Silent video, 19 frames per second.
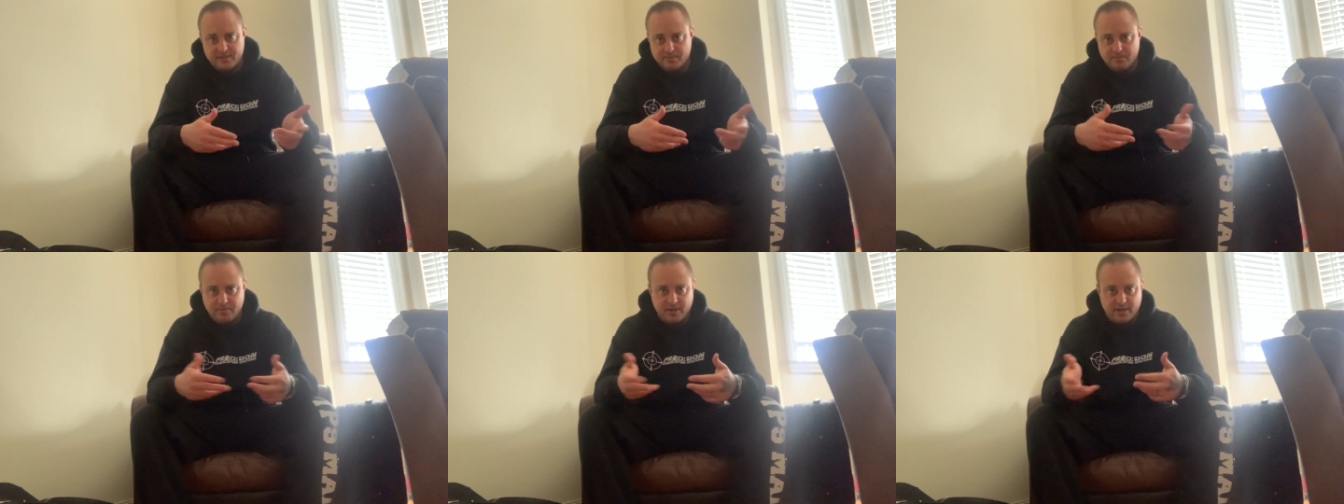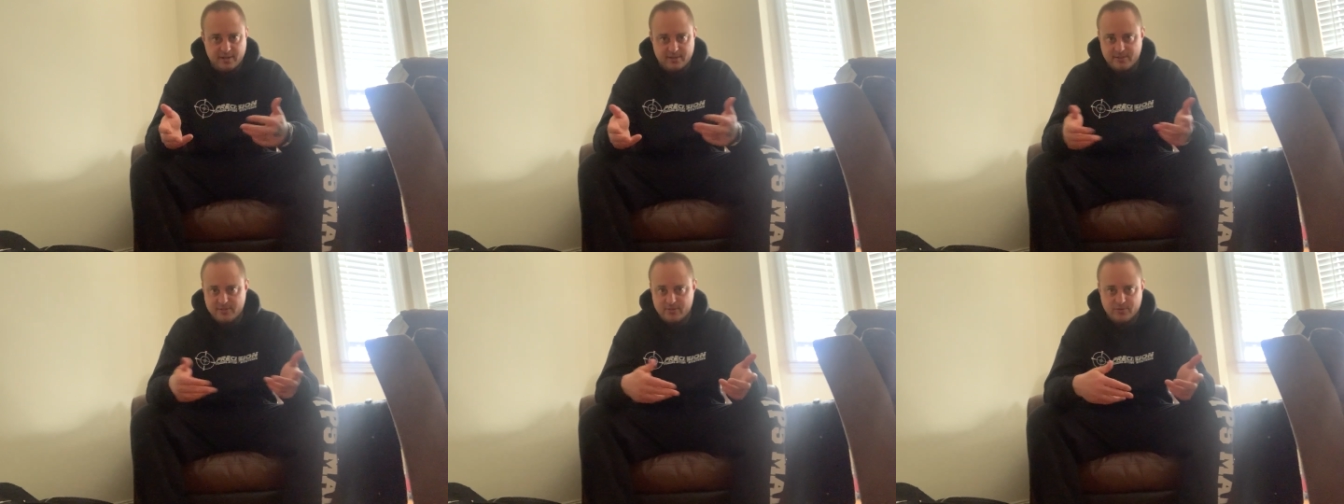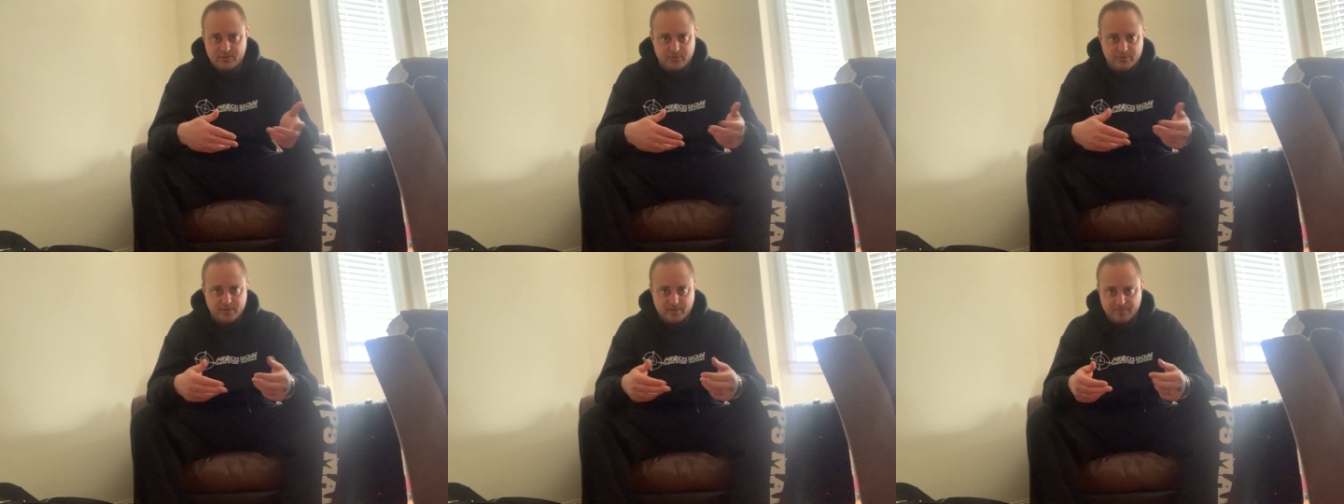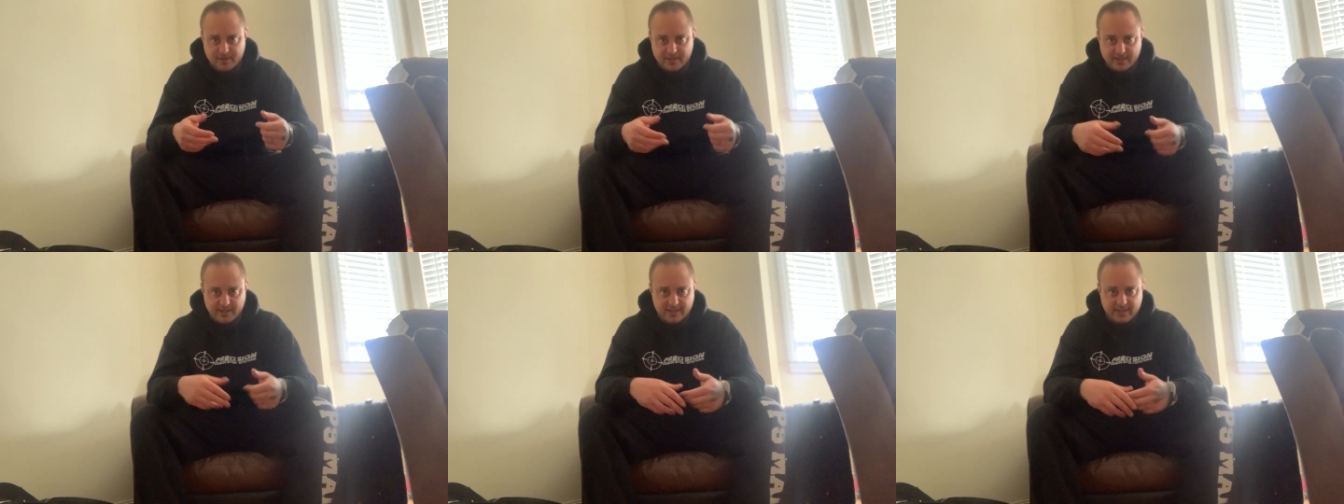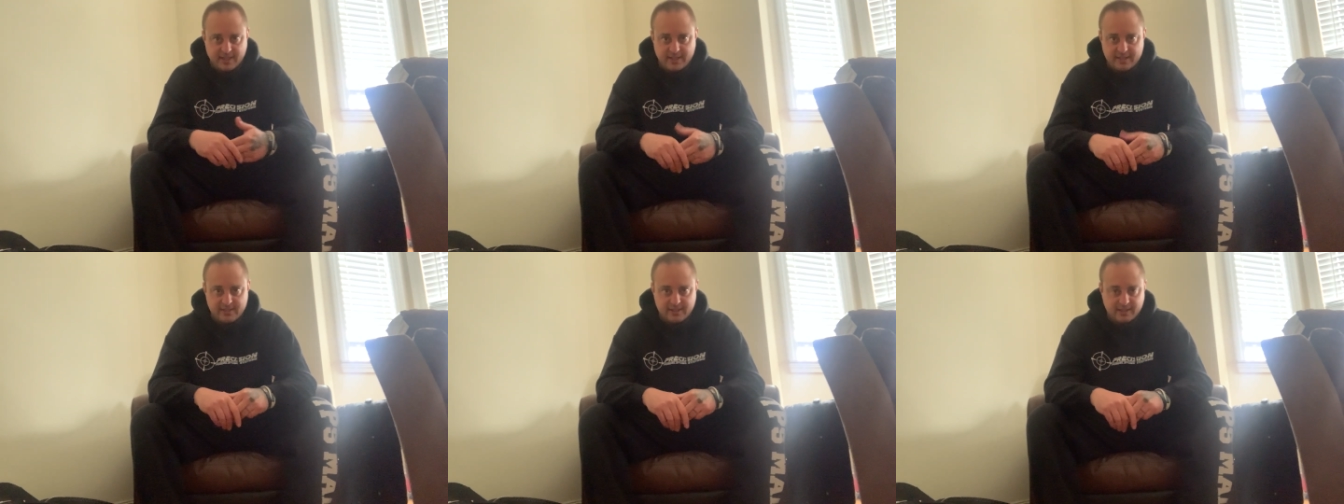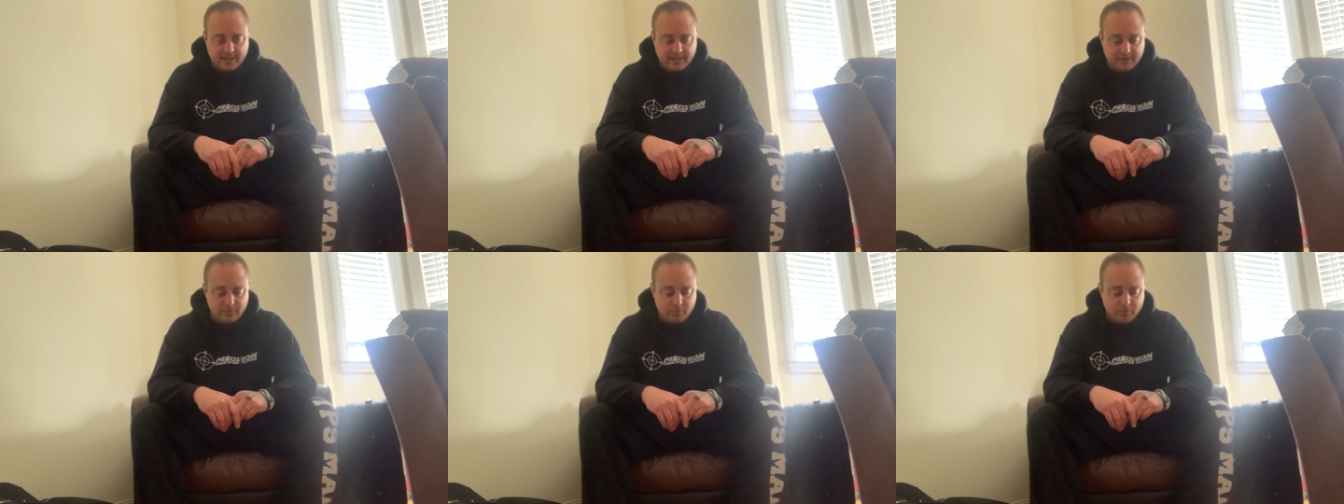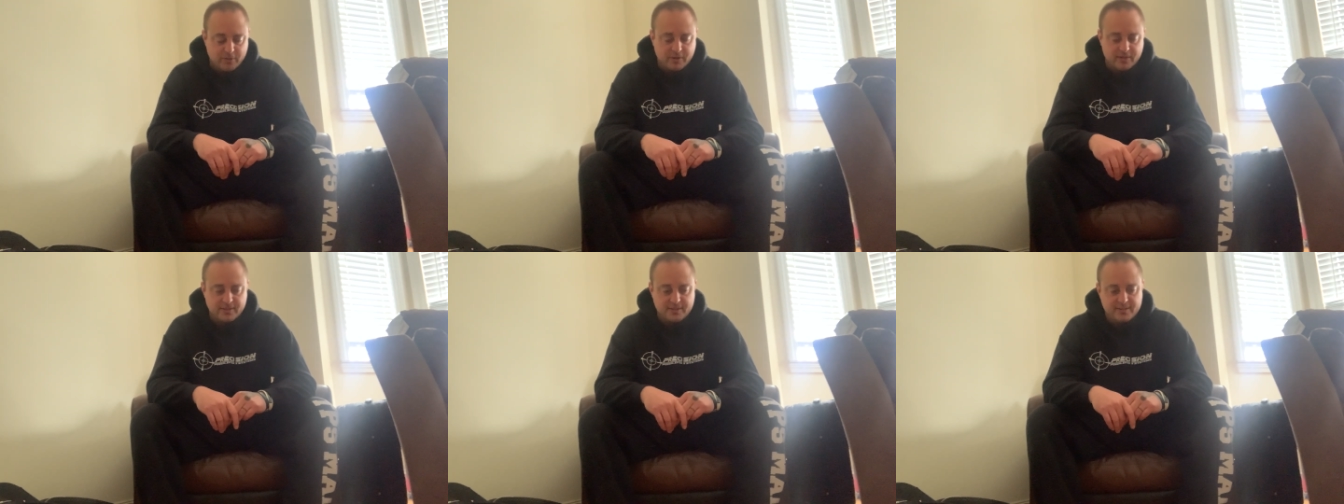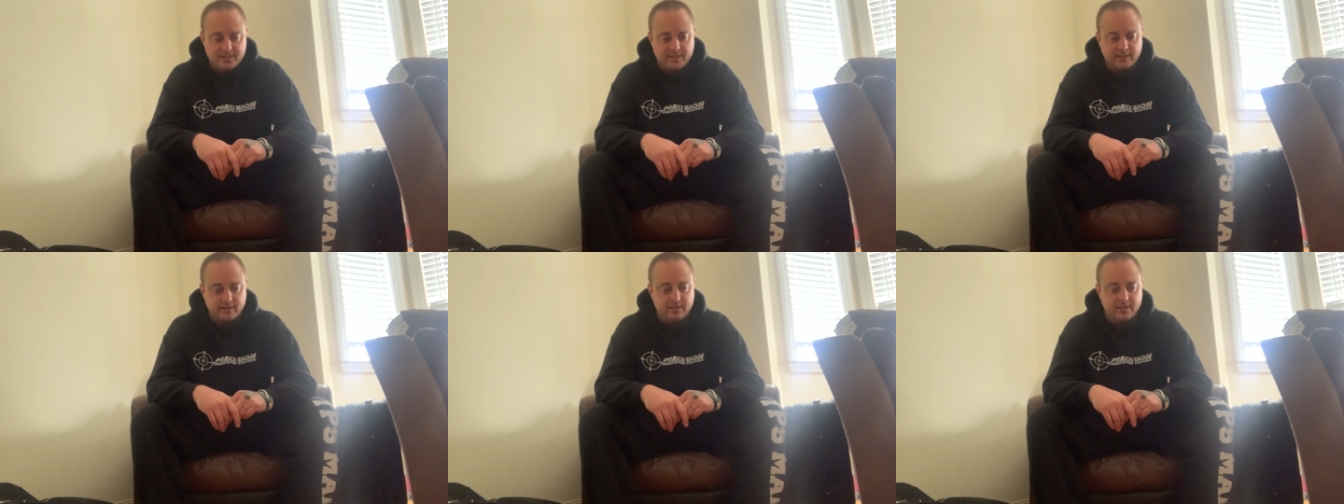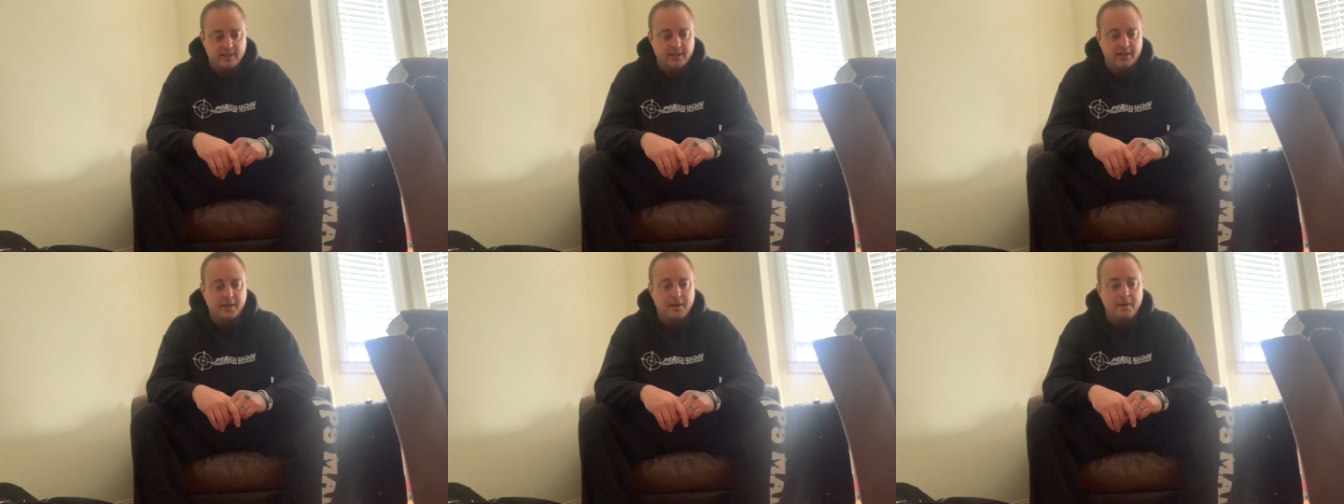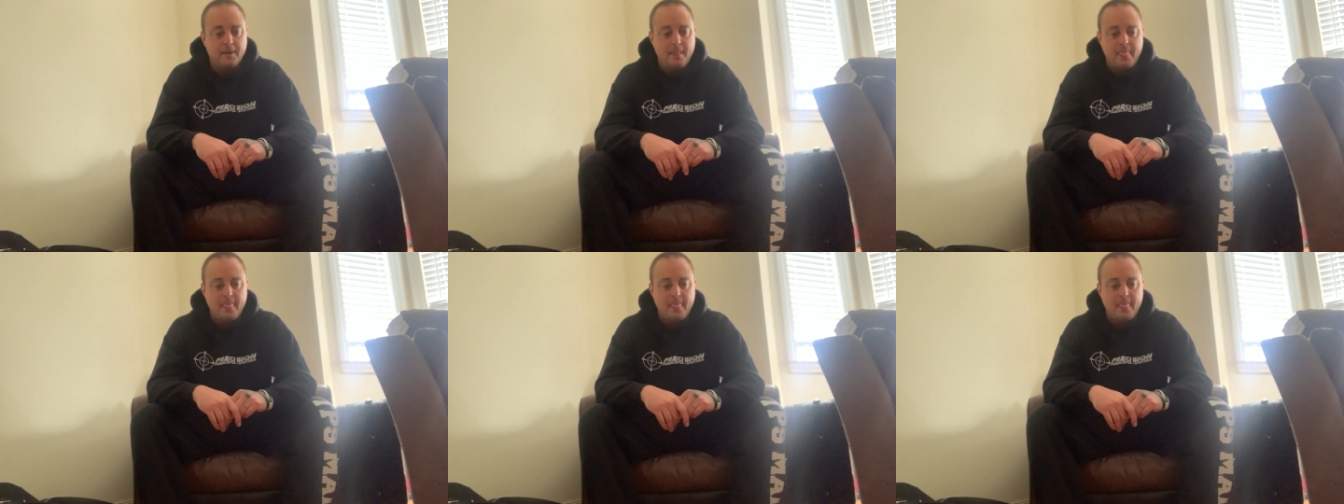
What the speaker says: some pauses or do something like that kind of work on the technique.